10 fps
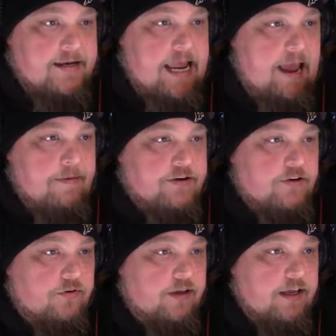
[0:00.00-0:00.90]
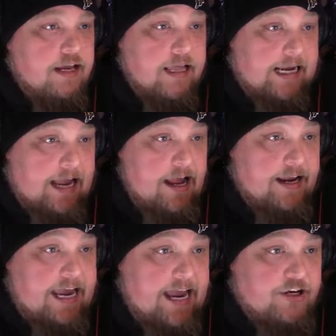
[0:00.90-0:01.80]
damn it, dude. Like, I, I
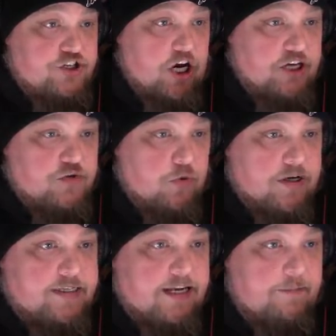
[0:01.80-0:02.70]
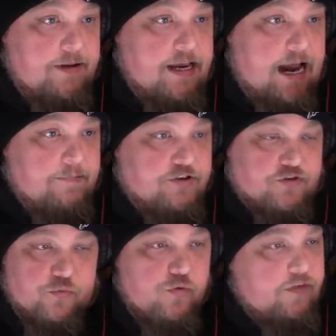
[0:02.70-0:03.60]
can't judge where it's gonna be. I'm
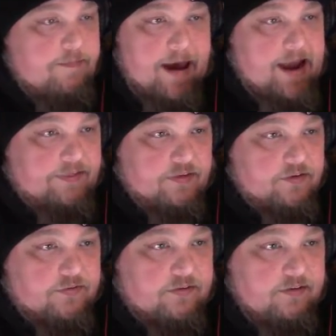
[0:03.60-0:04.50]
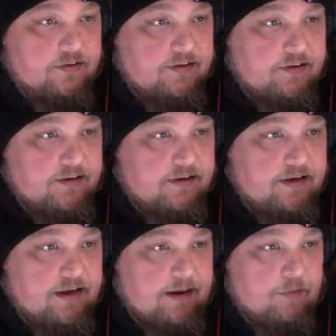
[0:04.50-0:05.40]
just really bad at this.
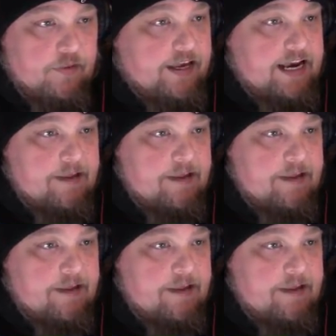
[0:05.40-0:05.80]
I'm only getting